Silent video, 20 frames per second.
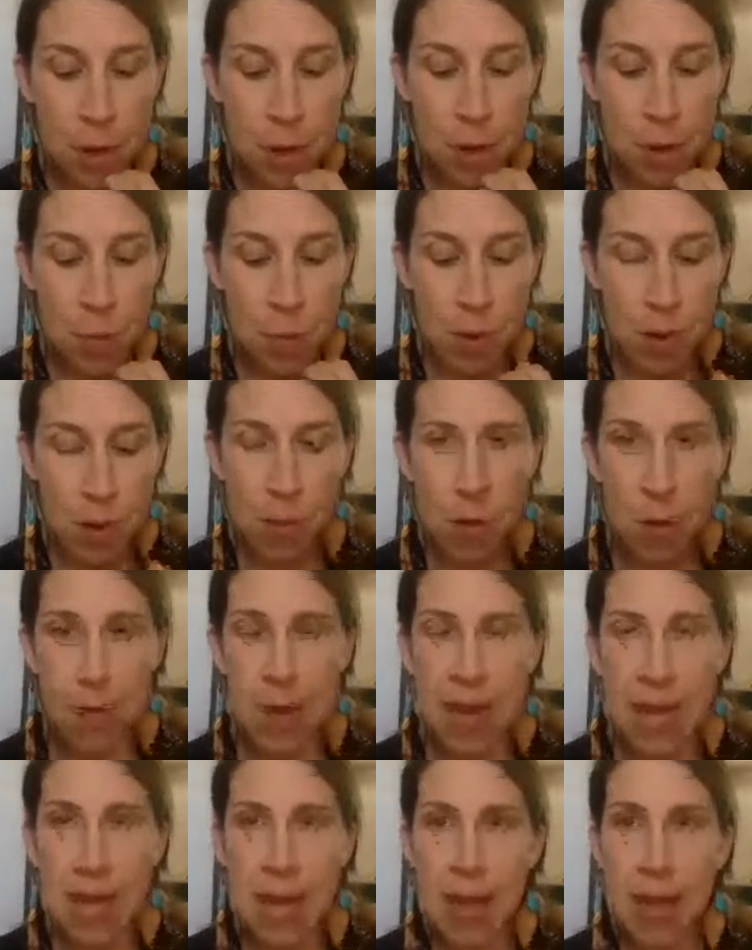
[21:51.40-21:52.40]
we were
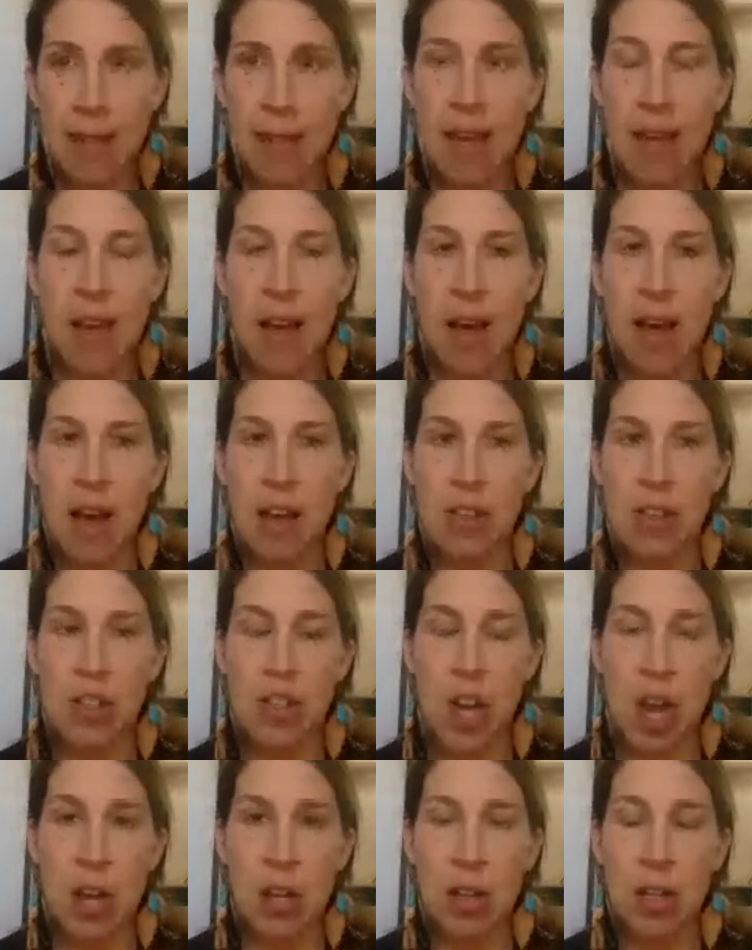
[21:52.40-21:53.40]
making like a hot
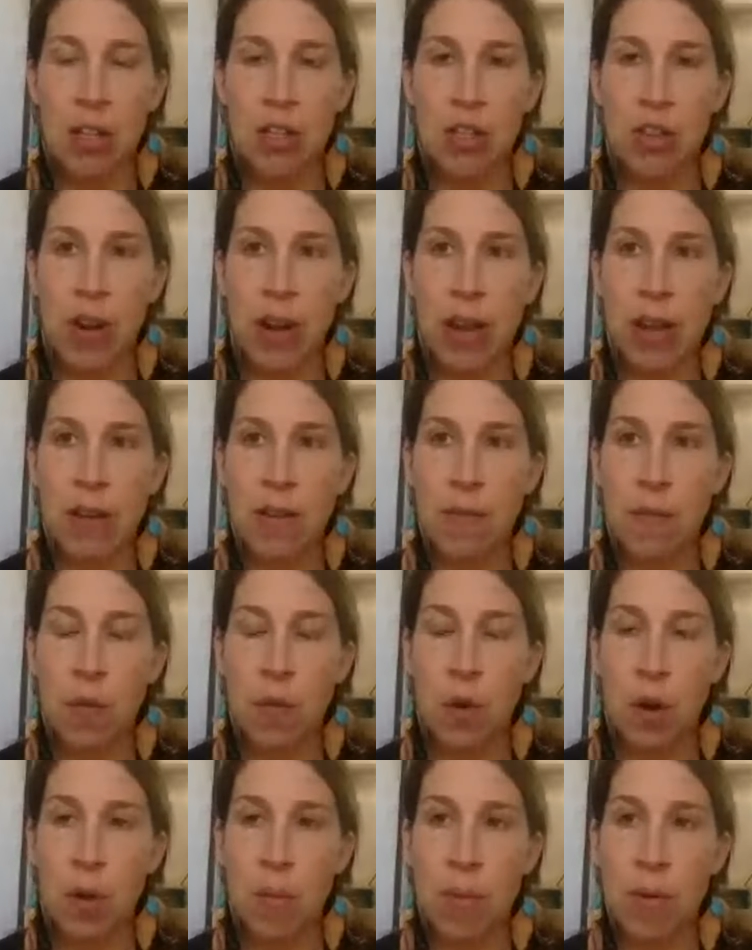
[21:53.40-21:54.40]
chocolate drink
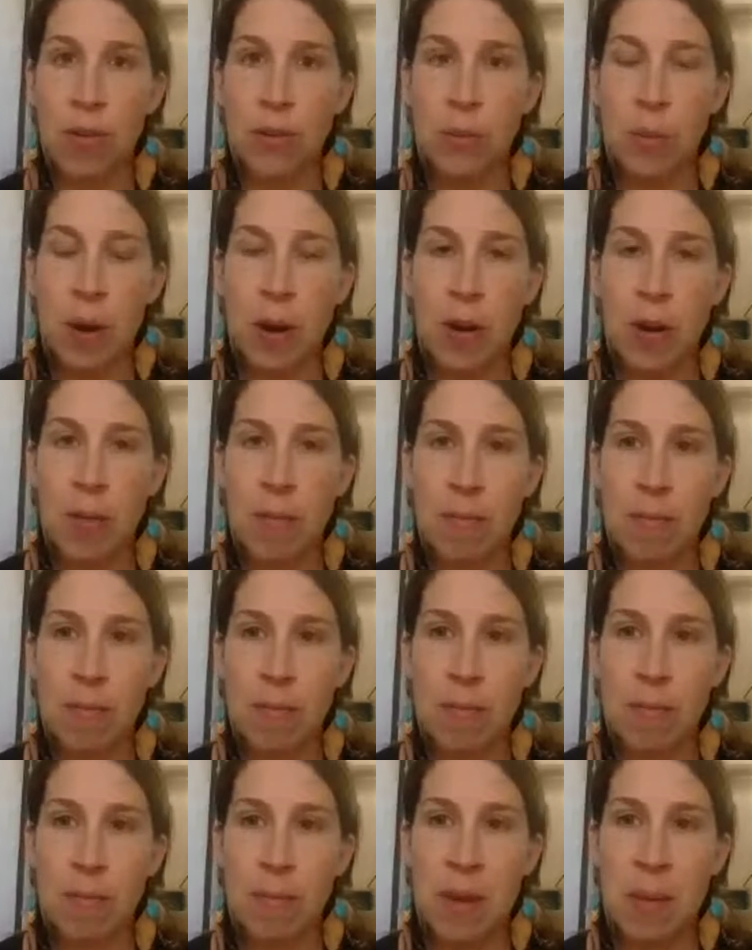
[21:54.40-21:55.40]
for postpartum
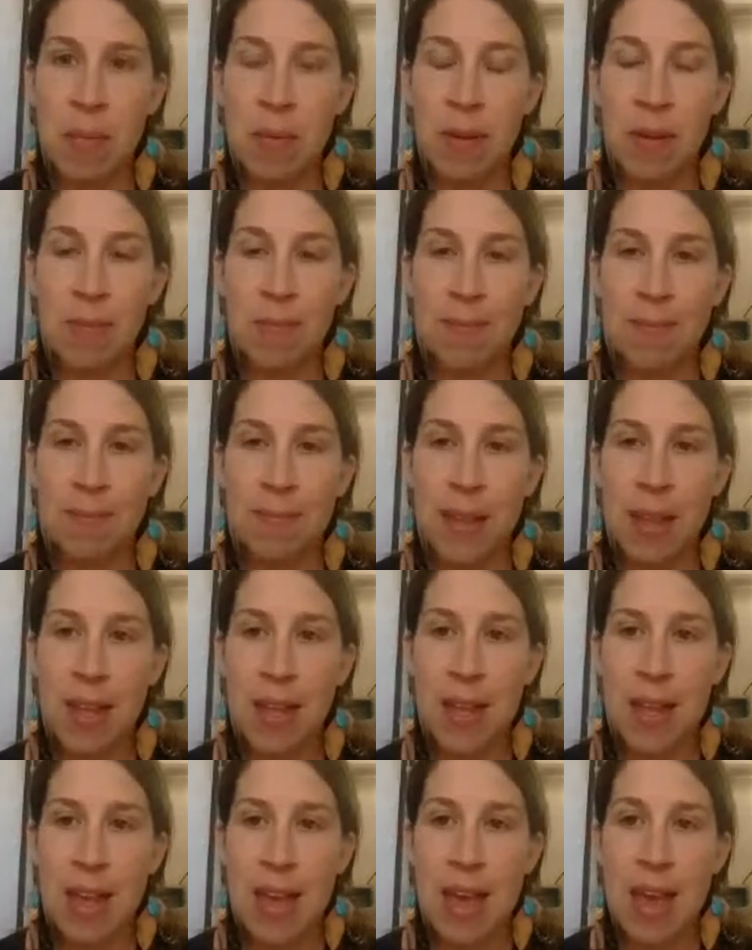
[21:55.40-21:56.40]
people
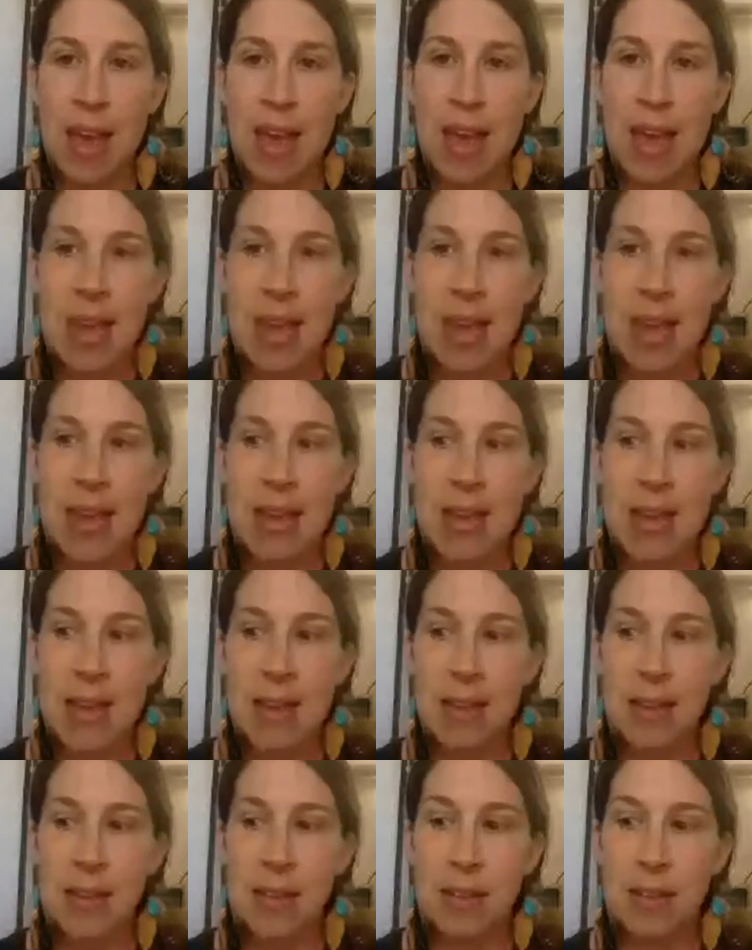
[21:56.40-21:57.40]

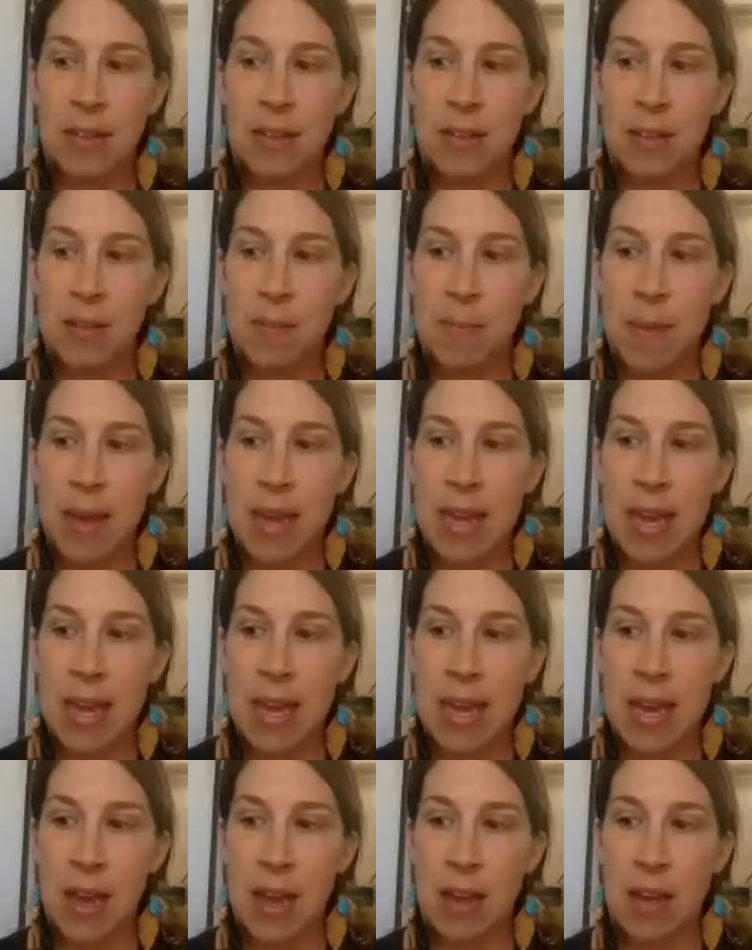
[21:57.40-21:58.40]
and
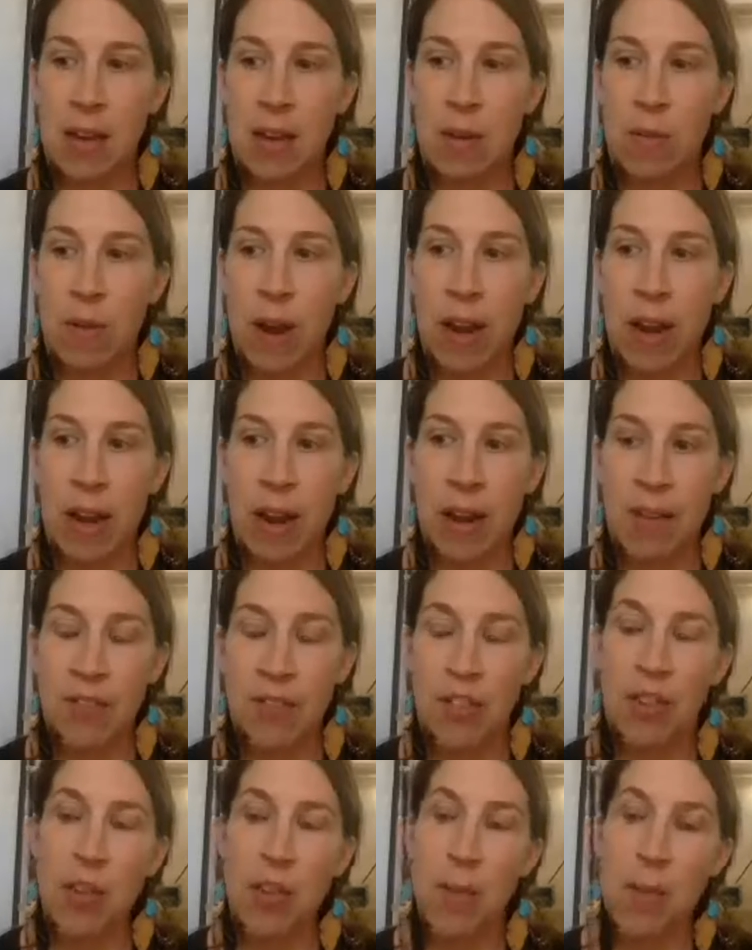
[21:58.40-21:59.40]
making it right after
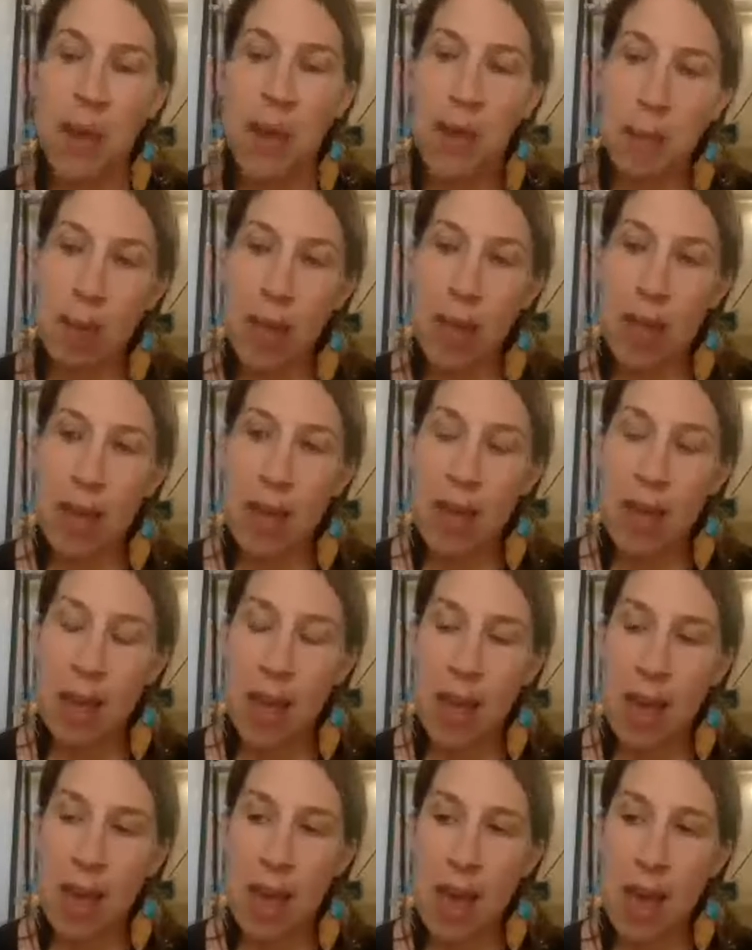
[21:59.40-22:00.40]
the baby.
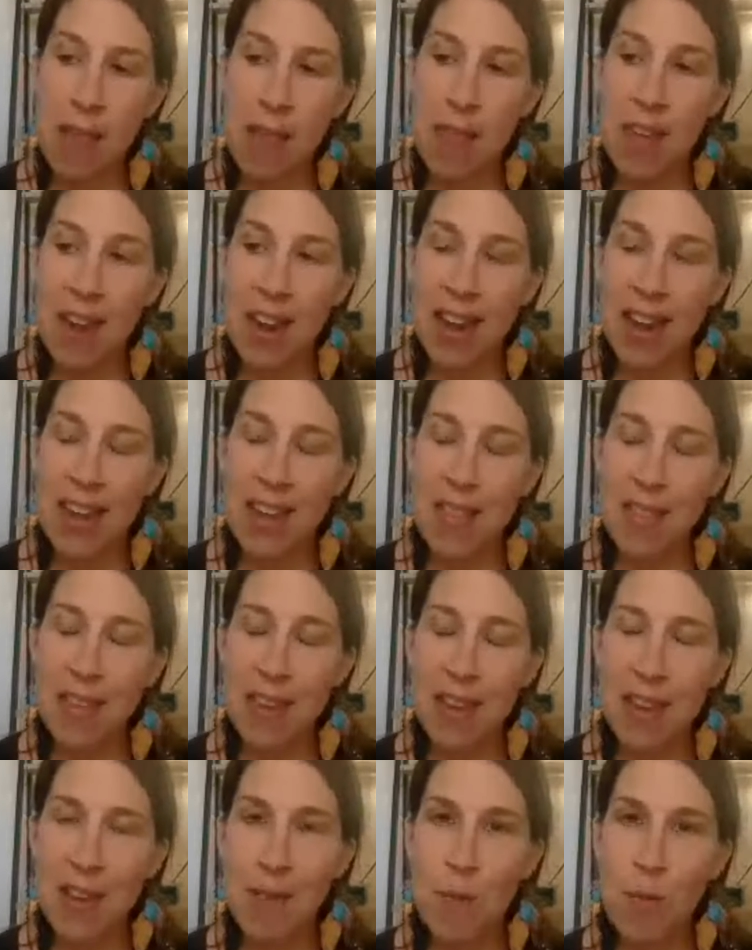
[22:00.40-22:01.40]
And then I can think of
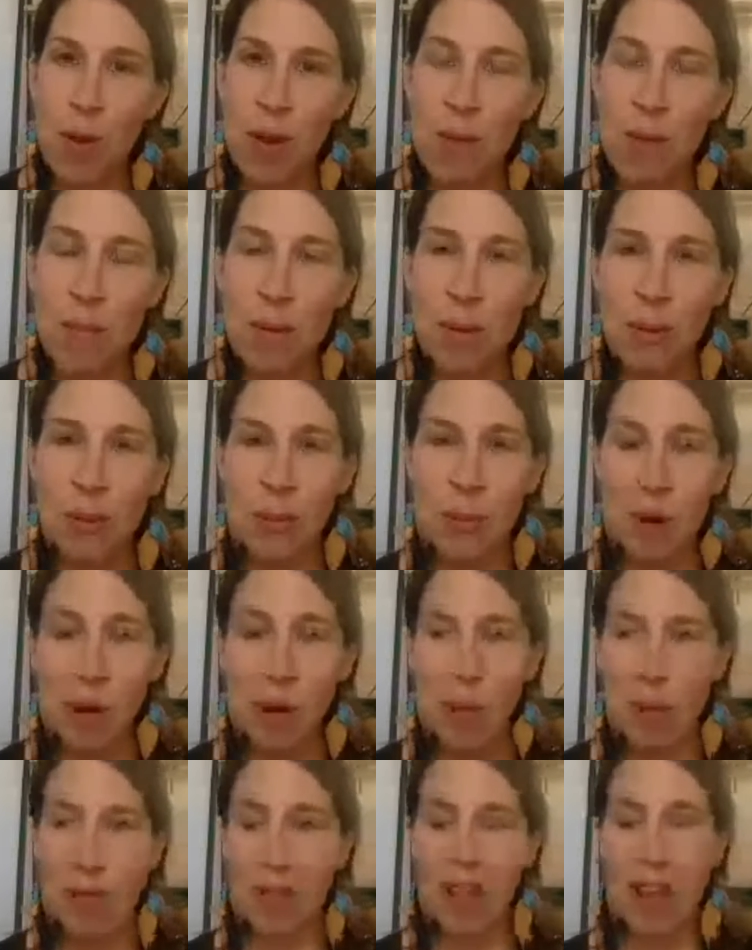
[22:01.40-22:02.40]
one postpartum
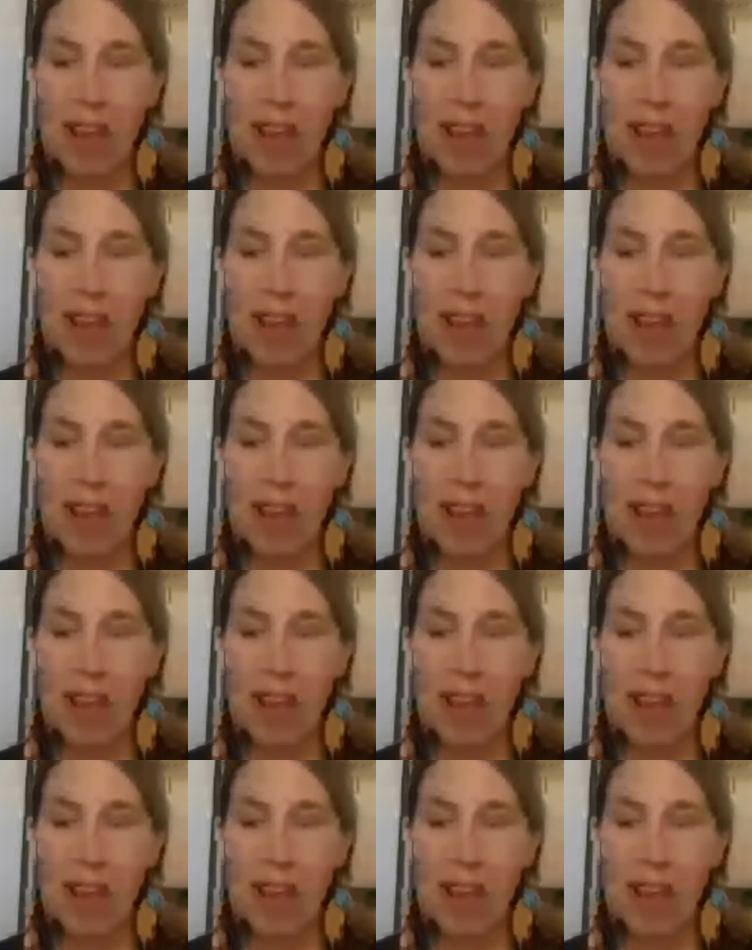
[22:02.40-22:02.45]
client